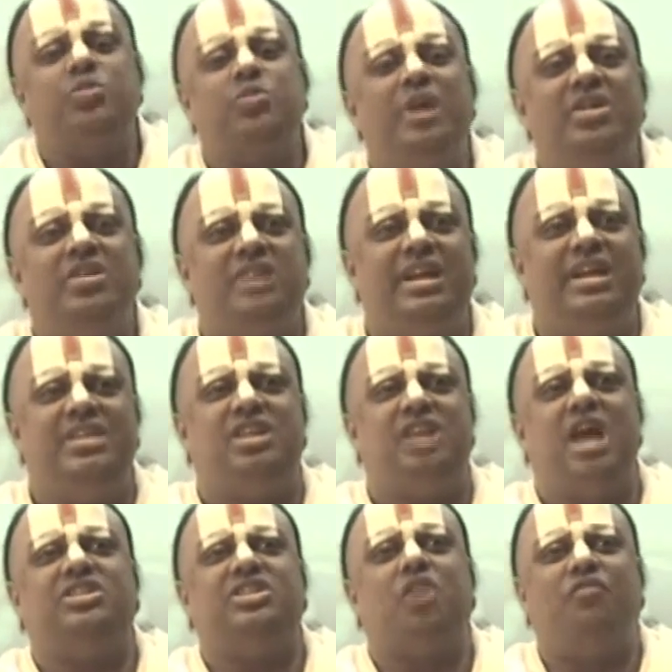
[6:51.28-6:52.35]
Loss means
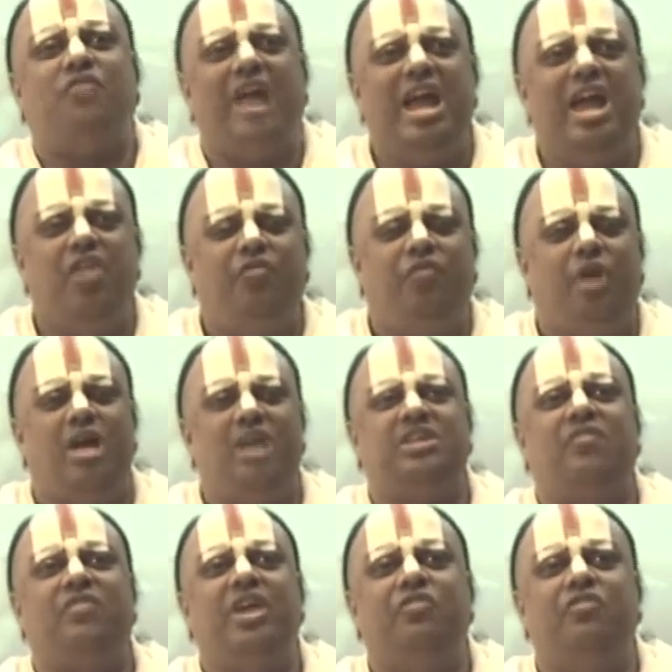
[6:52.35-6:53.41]
it is loss of
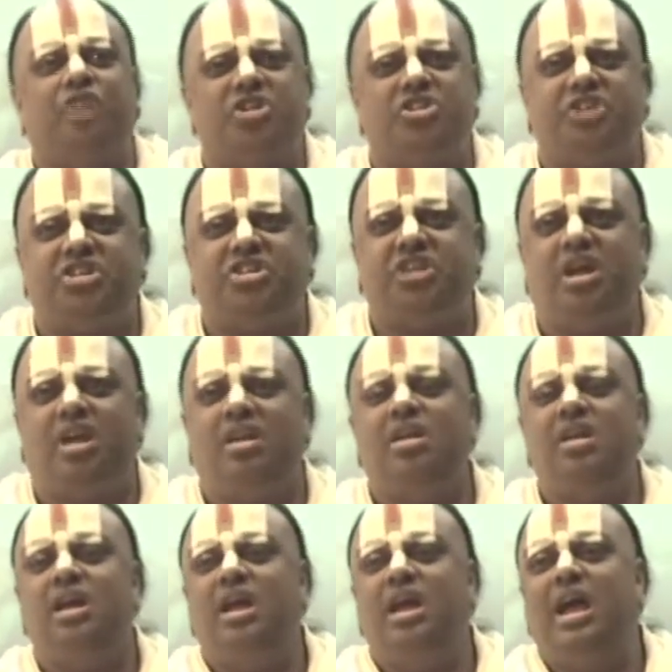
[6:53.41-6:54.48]
life, loss of
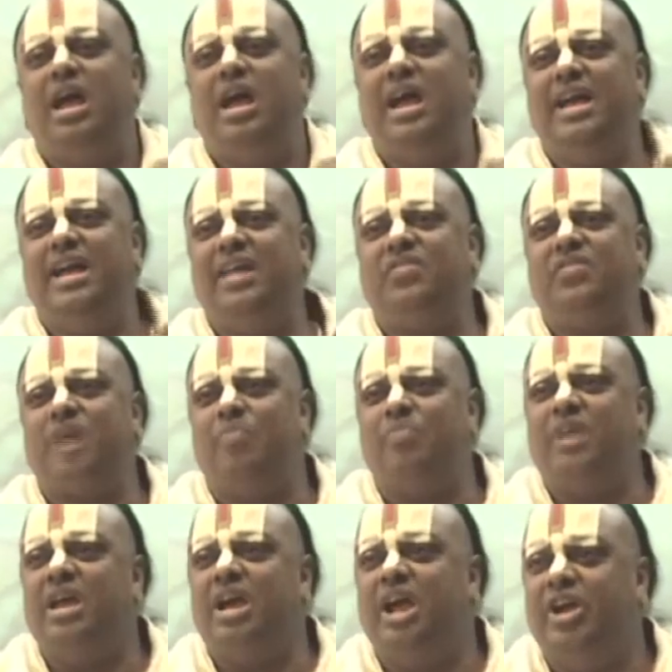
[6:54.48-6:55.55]
infrastructure, it
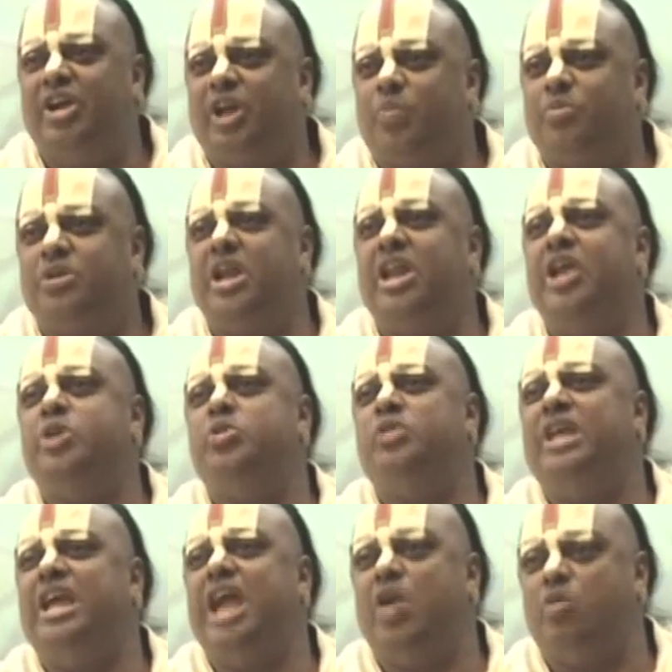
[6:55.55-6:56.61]
is something
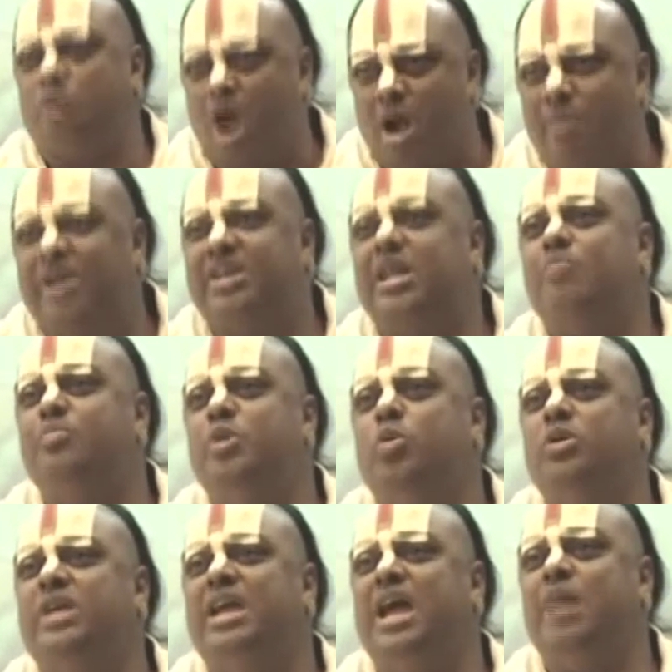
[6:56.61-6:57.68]
into the
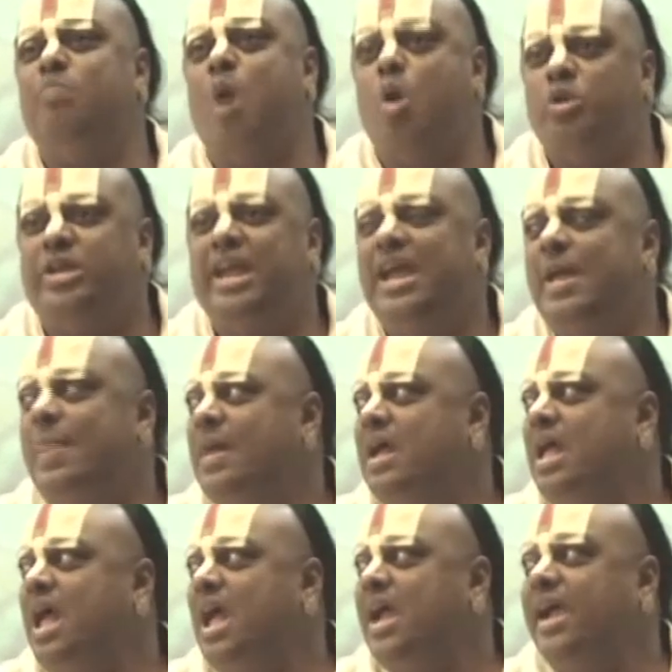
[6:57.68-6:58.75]
environmental beauty and
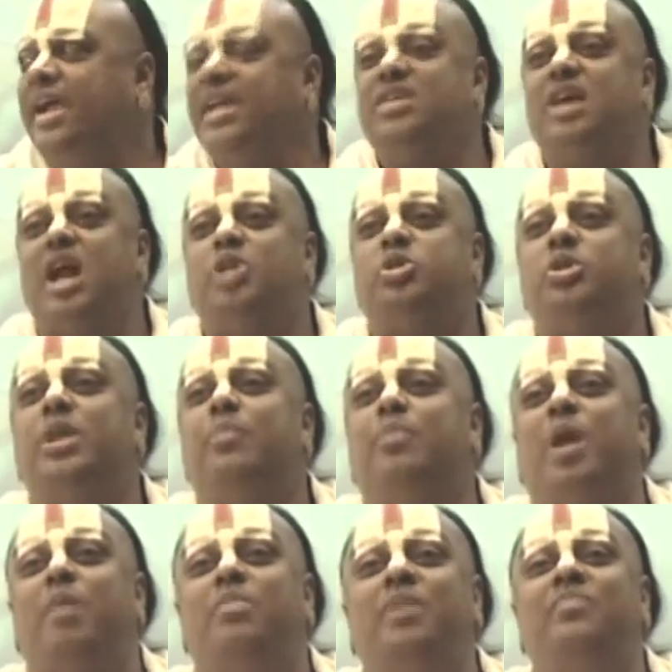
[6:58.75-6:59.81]
bounty. It is
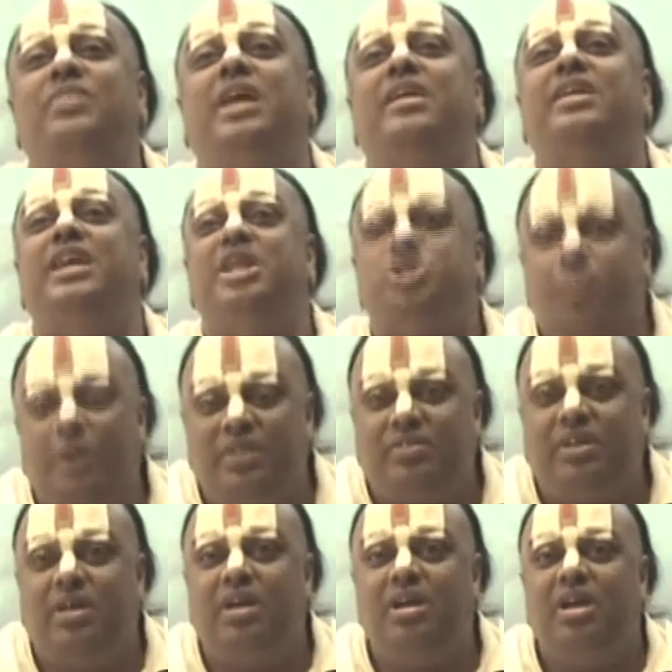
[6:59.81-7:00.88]
also a problem that
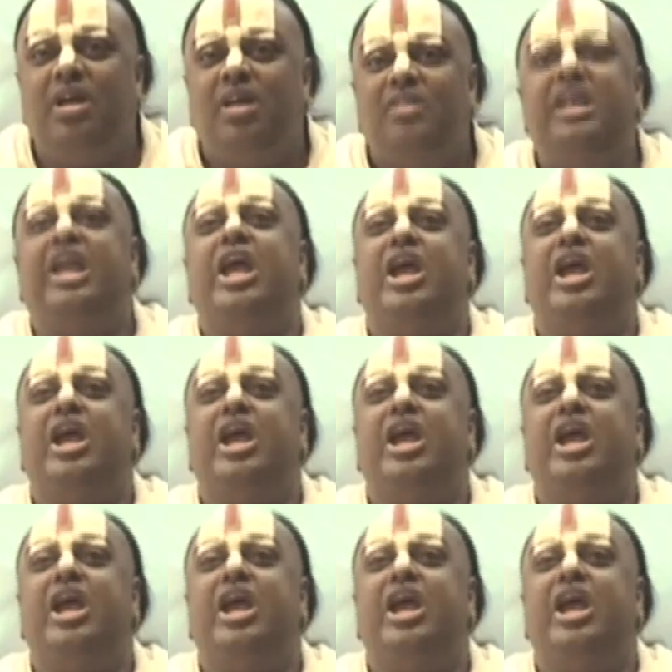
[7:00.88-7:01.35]
deals with